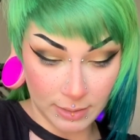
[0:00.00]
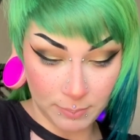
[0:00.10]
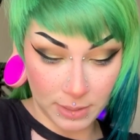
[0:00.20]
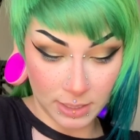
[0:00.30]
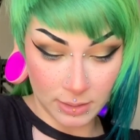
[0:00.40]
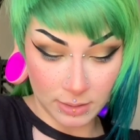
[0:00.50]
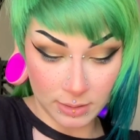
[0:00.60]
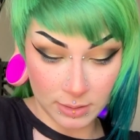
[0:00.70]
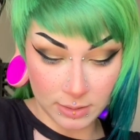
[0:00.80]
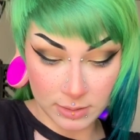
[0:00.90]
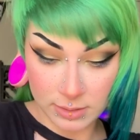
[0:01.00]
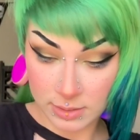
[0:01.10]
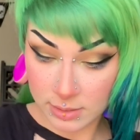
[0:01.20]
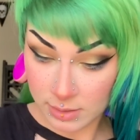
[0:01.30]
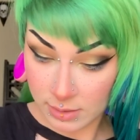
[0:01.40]

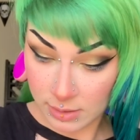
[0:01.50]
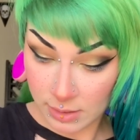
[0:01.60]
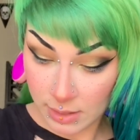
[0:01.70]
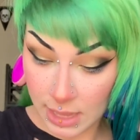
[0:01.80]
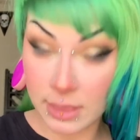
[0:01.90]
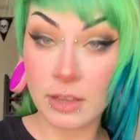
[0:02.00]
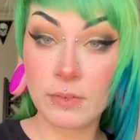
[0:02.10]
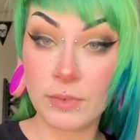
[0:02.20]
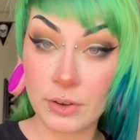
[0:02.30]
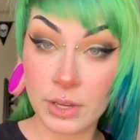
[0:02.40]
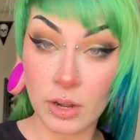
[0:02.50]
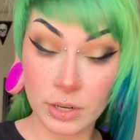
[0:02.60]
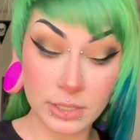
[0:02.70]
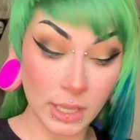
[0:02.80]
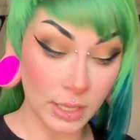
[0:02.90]
because they're very
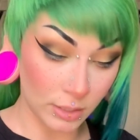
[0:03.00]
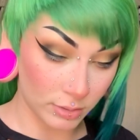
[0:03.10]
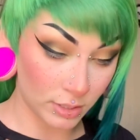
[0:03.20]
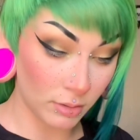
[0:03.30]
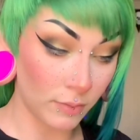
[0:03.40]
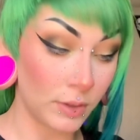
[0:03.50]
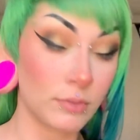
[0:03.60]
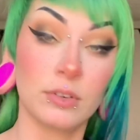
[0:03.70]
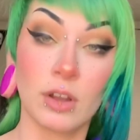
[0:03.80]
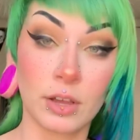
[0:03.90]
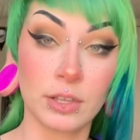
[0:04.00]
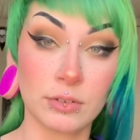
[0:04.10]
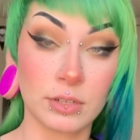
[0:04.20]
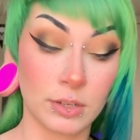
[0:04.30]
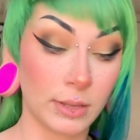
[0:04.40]
hard to get used to if you're not
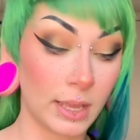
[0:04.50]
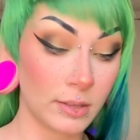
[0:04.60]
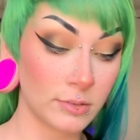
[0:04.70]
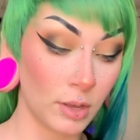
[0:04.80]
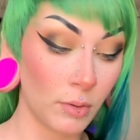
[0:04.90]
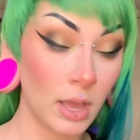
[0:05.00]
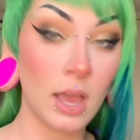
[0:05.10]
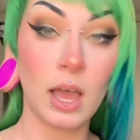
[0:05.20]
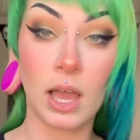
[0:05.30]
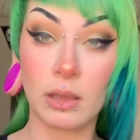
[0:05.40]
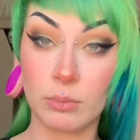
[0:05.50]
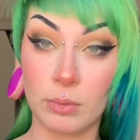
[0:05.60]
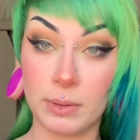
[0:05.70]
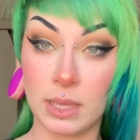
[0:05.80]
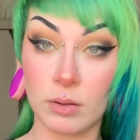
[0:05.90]
used to doing it. So I will
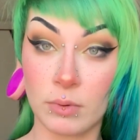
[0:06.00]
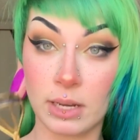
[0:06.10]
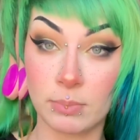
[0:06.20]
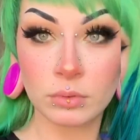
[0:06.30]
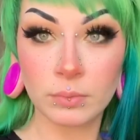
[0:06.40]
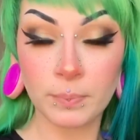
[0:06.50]
be right back.